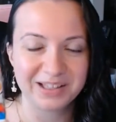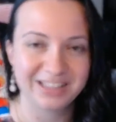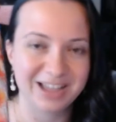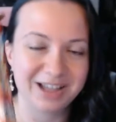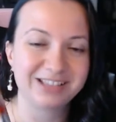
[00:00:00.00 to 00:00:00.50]

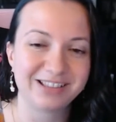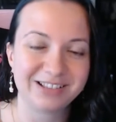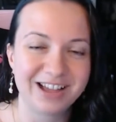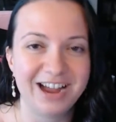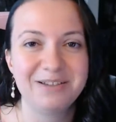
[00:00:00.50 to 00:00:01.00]
That
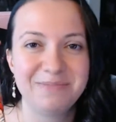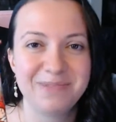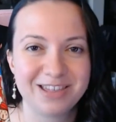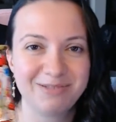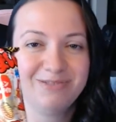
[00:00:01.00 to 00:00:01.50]
kind of
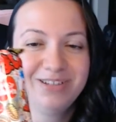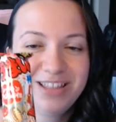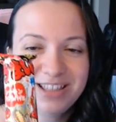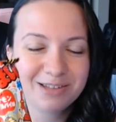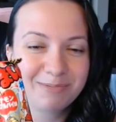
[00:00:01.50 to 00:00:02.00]
makes me really
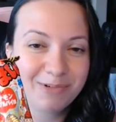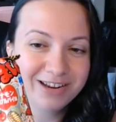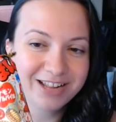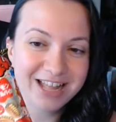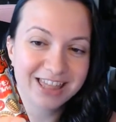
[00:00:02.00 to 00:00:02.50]

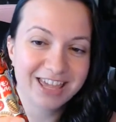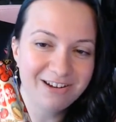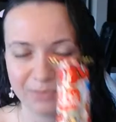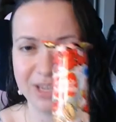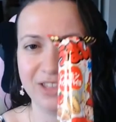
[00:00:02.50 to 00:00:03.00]
disappointed and
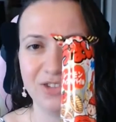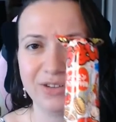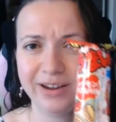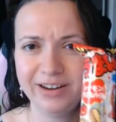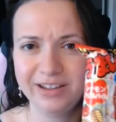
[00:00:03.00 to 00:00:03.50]
scared because you
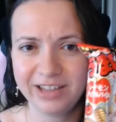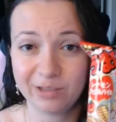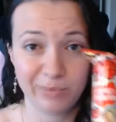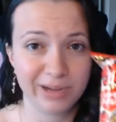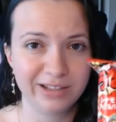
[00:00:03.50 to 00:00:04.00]
kind of
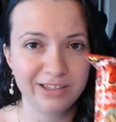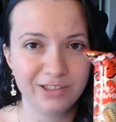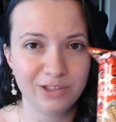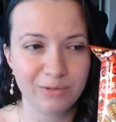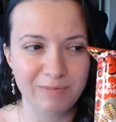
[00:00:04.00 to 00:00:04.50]
expect this
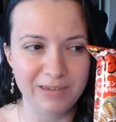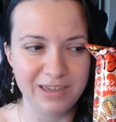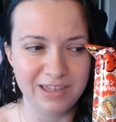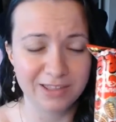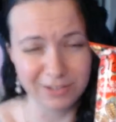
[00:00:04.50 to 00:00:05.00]
to
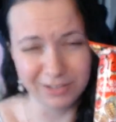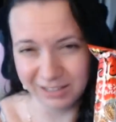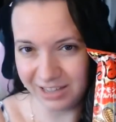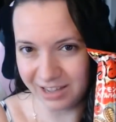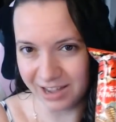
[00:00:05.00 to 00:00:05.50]
be
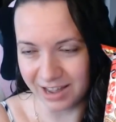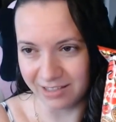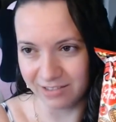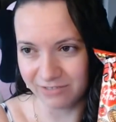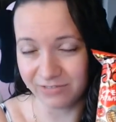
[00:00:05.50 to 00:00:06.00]
salty
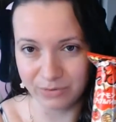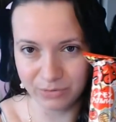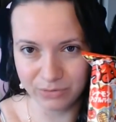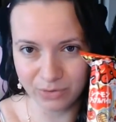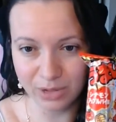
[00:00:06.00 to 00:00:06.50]
and
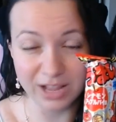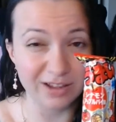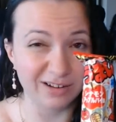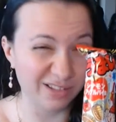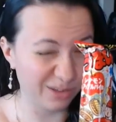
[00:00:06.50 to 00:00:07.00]
flavorful and
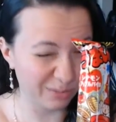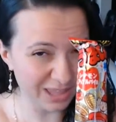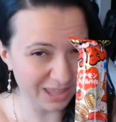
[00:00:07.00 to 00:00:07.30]
not sweet.